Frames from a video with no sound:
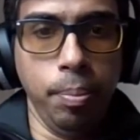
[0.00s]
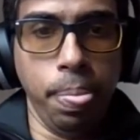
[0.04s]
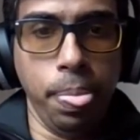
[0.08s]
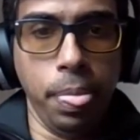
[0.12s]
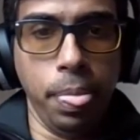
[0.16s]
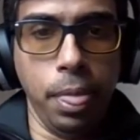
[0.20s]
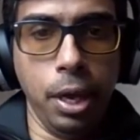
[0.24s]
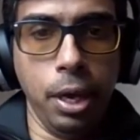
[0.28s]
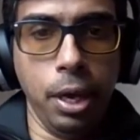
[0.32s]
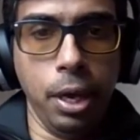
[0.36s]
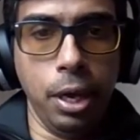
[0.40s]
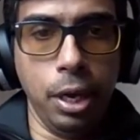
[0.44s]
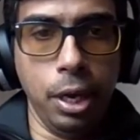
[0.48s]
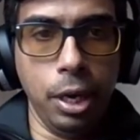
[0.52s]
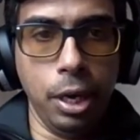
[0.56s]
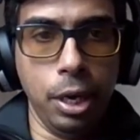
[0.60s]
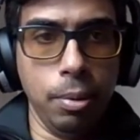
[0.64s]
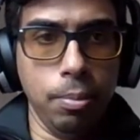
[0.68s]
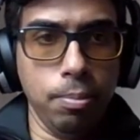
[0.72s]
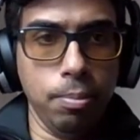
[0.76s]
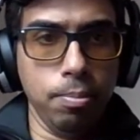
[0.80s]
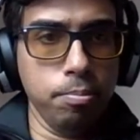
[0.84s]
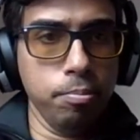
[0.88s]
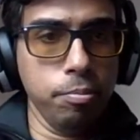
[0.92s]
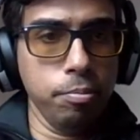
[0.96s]

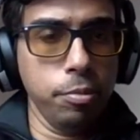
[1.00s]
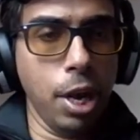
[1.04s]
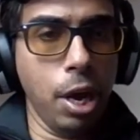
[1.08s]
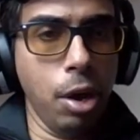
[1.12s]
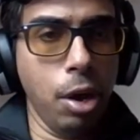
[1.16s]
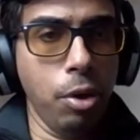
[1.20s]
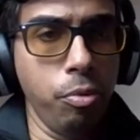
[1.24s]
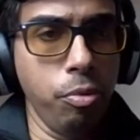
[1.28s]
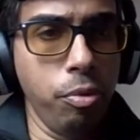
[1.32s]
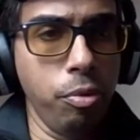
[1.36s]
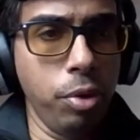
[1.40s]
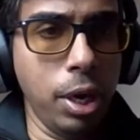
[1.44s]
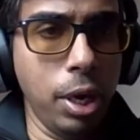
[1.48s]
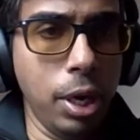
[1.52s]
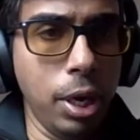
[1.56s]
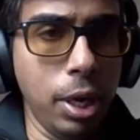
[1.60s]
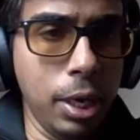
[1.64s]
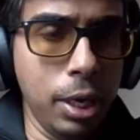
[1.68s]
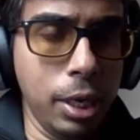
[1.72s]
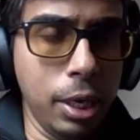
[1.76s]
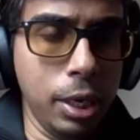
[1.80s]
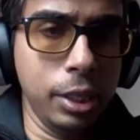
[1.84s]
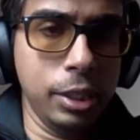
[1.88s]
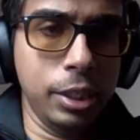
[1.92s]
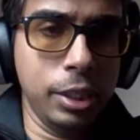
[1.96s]
Now,
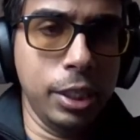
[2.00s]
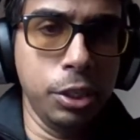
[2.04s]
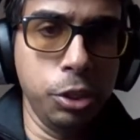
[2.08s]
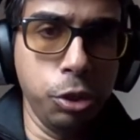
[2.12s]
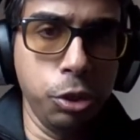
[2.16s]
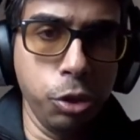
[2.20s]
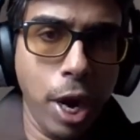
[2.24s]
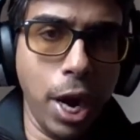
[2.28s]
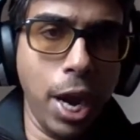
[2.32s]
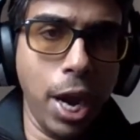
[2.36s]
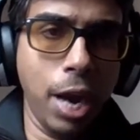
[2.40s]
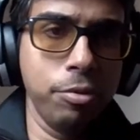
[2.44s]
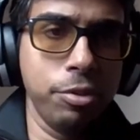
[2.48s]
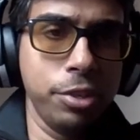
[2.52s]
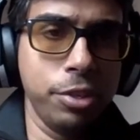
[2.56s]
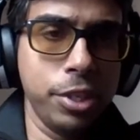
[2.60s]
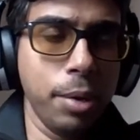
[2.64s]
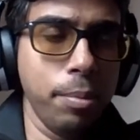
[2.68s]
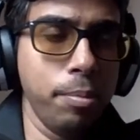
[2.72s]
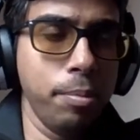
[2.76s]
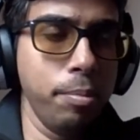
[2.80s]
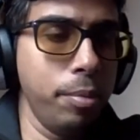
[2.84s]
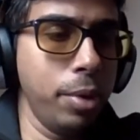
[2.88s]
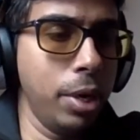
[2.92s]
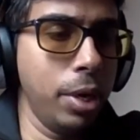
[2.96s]
since you have
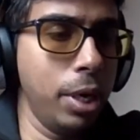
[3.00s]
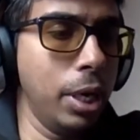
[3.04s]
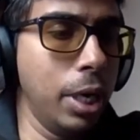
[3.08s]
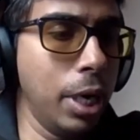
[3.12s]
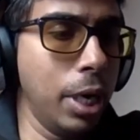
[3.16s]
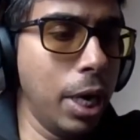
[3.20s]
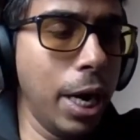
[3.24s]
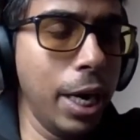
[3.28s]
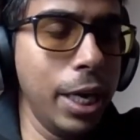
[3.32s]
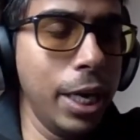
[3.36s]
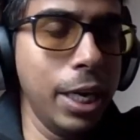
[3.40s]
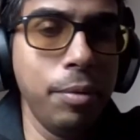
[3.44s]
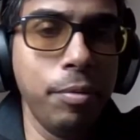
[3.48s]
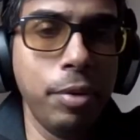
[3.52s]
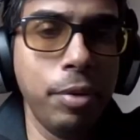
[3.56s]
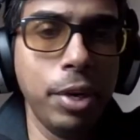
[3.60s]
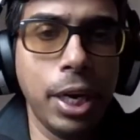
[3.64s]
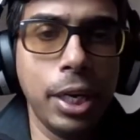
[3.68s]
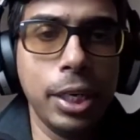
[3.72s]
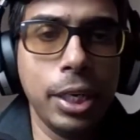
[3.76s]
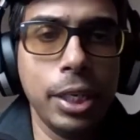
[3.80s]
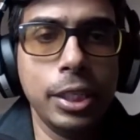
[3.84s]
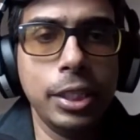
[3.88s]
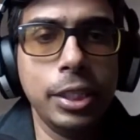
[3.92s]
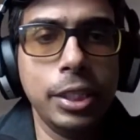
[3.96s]
some high-level
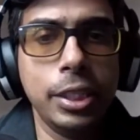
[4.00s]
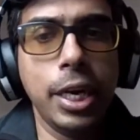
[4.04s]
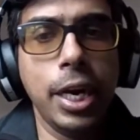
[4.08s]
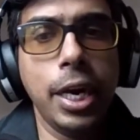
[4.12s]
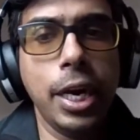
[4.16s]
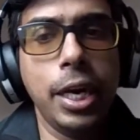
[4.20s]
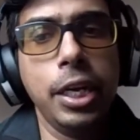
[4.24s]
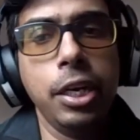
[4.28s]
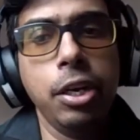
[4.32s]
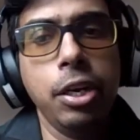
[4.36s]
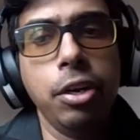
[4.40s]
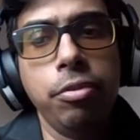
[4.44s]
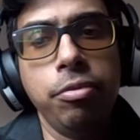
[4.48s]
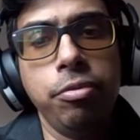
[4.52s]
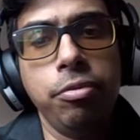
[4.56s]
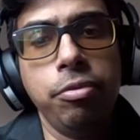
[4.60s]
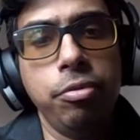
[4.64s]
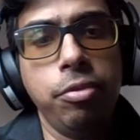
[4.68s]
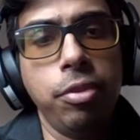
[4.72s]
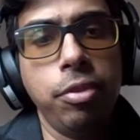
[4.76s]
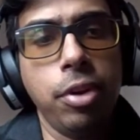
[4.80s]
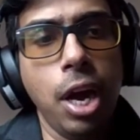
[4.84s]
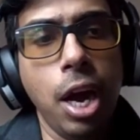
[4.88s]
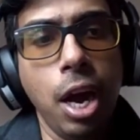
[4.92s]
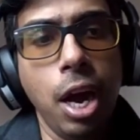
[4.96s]
understanding of
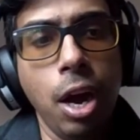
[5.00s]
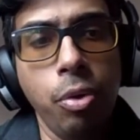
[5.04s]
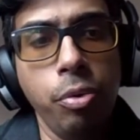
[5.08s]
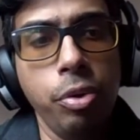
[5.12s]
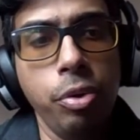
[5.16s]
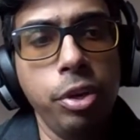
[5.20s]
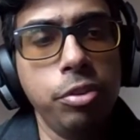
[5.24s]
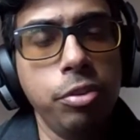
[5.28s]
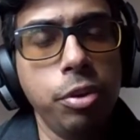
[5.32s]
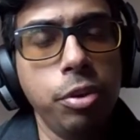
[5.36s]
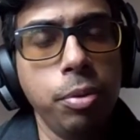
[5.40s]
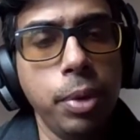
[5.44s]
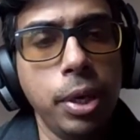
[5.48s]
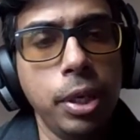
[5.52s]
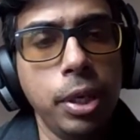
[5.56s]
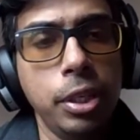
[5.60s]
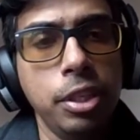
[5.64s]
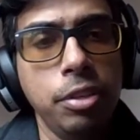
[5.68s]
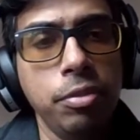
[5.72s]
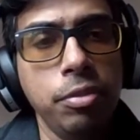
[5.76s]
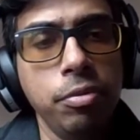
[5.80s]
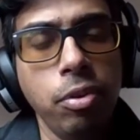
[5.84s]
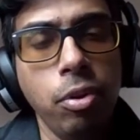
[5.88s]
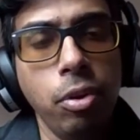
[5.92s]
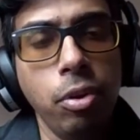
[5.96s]
how
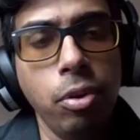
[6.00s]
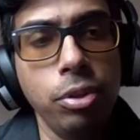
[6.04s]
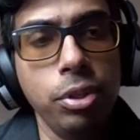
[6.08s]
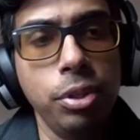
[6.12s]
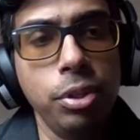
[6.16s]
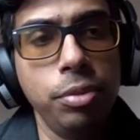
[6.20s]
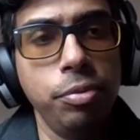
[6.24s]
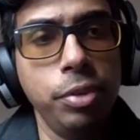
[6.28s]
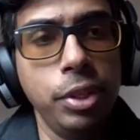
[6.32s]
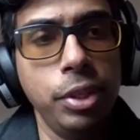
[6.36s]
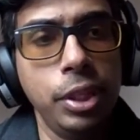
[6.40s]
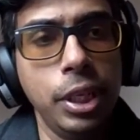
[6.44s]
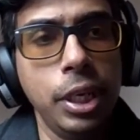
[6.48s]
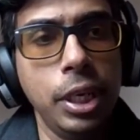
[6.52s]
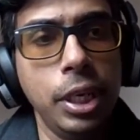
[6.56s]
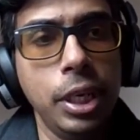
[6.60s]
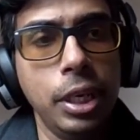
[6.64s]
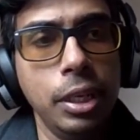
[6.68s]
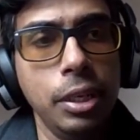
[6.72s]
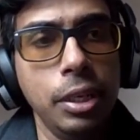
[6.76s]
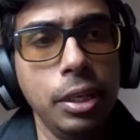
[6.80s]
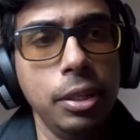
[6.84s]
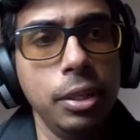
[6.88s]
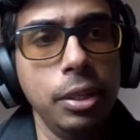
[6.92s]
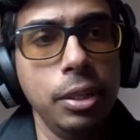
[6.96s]
information flows within
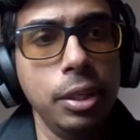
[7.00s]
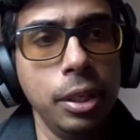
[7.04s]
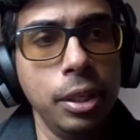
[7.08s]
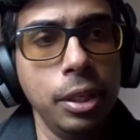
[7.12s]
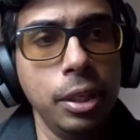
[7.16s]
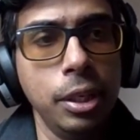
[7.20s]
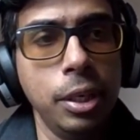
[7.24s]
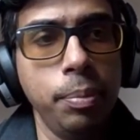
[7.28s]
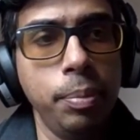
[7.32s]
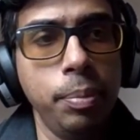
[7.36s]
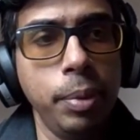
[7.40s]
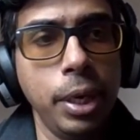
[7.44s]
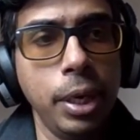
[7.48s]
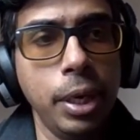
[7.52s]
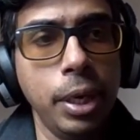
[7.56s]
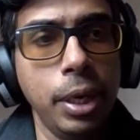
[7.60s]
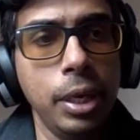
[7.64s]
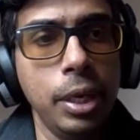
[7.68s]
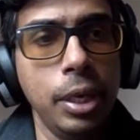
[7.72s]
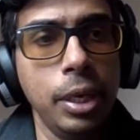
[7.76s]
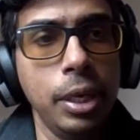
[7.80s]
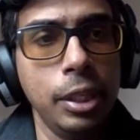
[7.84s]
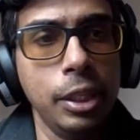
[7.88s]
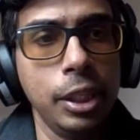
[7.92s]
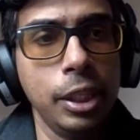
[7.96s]
a
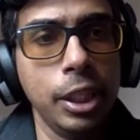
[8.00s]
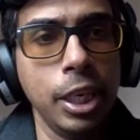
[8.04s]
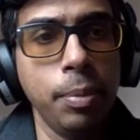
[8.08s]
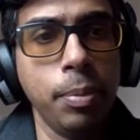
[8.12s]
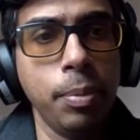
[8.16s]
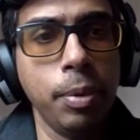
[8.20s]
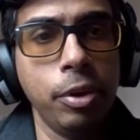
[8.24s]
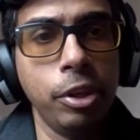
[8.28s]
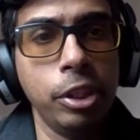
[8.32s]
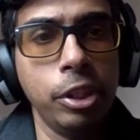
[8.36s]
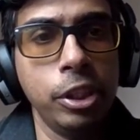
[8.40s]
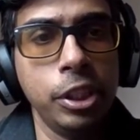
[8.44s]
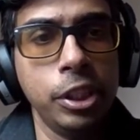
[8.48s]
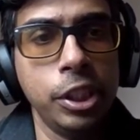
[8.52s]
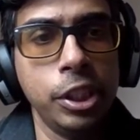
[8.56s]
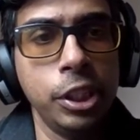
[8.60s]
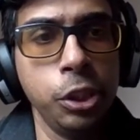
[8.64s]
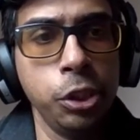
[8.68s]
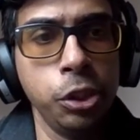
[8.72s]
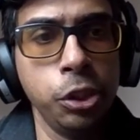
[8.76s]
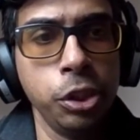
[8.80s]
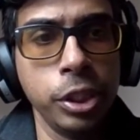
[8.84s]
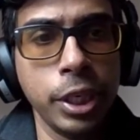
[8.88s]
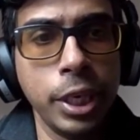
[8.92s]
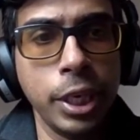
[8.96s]
typical schema registry
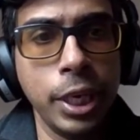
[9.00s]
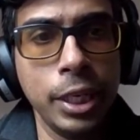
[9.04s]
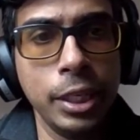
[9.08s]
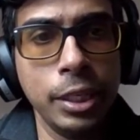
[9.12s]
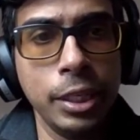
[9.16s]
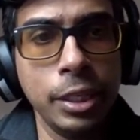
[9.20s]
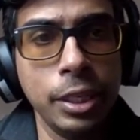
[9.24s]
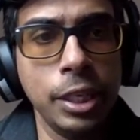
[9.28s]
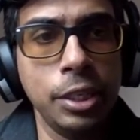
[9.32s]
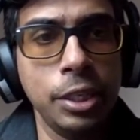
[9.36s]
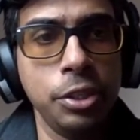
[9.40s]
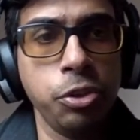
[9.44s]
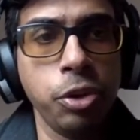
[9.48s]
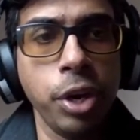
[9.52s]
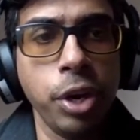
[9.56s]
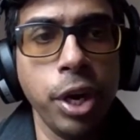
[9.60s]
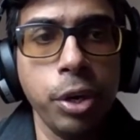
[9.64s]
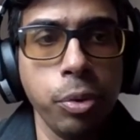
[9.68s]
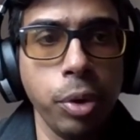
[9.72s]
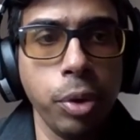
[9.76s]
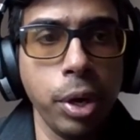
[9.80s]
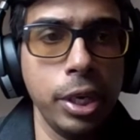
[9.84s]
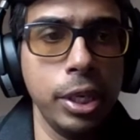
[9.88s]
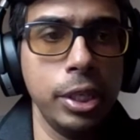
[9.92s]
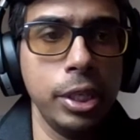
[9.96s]
use case, let's try
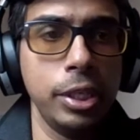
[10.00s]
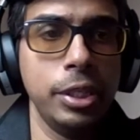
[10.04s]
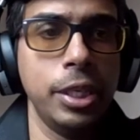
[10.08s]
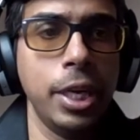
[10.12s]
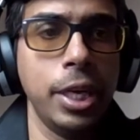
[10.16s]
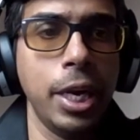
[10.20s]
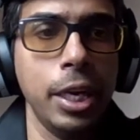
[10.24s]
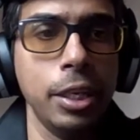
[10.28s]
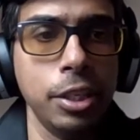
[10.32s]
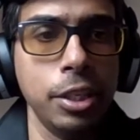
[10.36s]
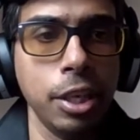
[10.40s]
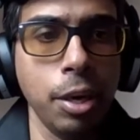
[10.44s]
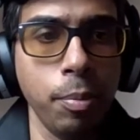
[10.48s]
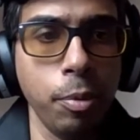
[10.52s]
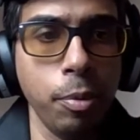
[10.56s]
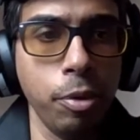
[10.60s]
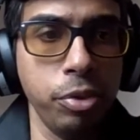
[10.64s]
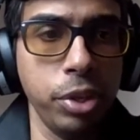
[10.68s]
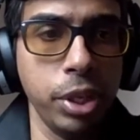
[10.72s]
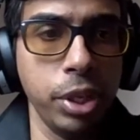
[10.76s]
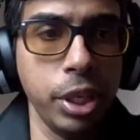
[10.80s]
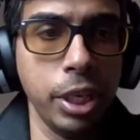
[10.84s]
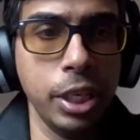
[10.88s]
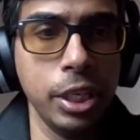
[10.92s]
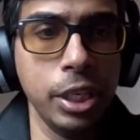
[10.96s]
to understand some of
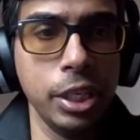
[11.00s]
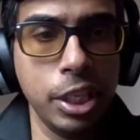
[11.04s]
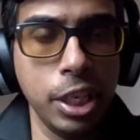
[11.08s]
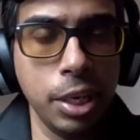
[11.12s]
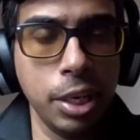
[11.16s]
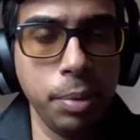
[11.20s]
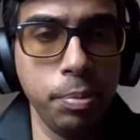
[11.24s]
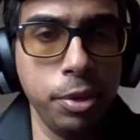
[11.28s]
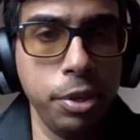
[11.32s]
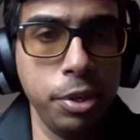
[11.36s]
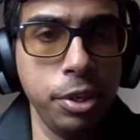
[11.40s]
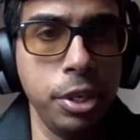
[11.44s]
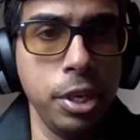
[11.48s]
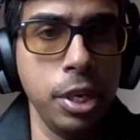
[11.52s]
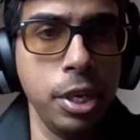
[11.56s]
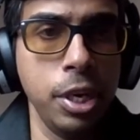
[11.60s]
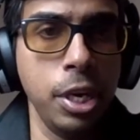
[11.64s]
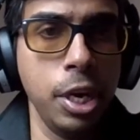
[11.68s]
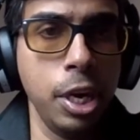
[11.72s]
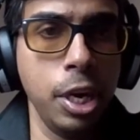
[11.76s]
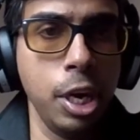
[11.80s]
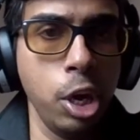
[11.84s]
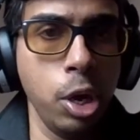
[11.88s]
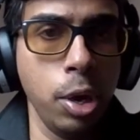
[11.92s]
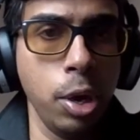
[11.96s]
the concepts
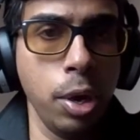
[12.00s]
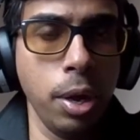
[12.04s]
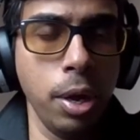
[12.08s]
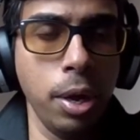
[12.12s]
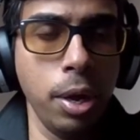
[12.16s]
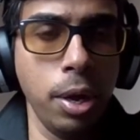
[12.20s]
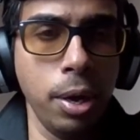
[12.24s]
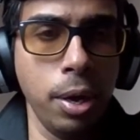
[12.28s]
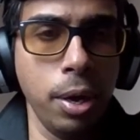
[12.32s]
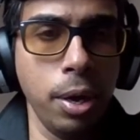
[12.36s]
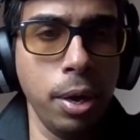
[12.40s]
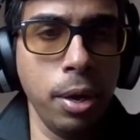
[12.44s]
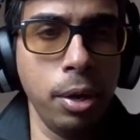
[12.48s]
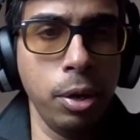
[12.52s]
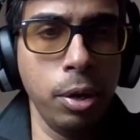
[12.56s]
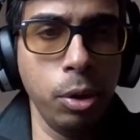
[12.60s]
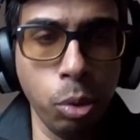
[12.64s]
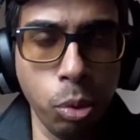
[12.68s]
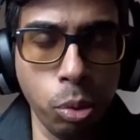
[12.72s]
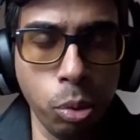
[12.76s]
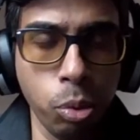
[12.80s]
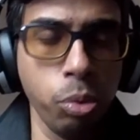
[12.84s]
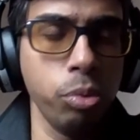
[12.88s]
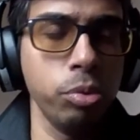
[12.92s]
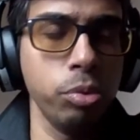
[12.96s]

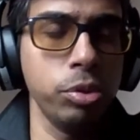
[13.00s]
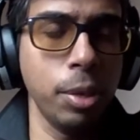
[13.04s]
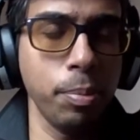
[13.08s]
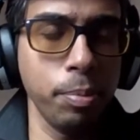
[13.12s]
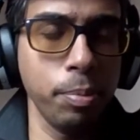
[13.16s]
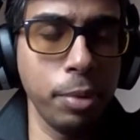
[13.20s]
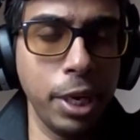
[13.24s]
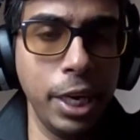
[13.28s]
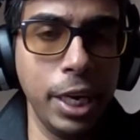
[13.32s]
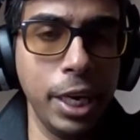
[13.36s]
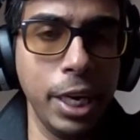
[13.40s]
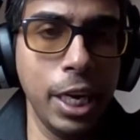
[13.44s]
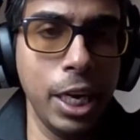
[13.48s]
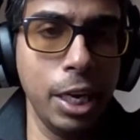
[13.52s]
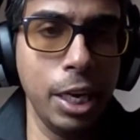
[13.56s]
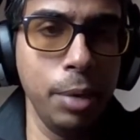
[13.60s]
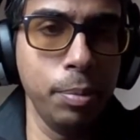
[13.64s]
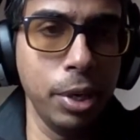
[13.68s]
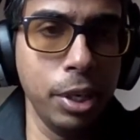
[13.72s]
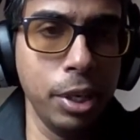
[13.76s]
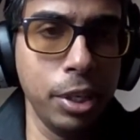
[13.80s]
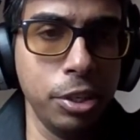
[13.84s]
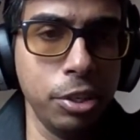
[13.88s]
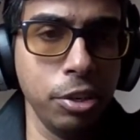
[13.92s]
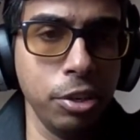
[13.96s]
or some key
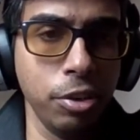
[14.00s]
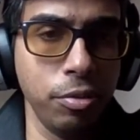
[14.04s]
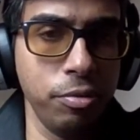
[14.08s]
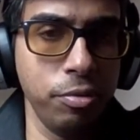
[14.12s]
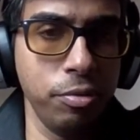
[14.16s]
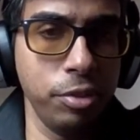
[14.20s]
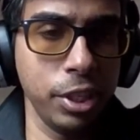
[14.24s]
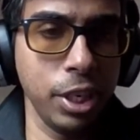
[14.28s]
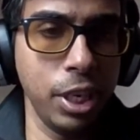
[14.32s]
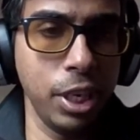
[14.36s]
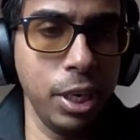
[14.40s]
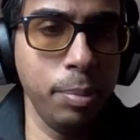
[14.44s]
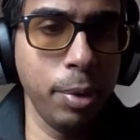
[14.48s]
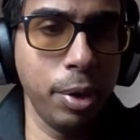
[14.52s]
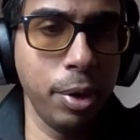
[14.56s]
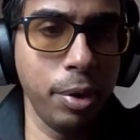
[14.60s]
elements of schema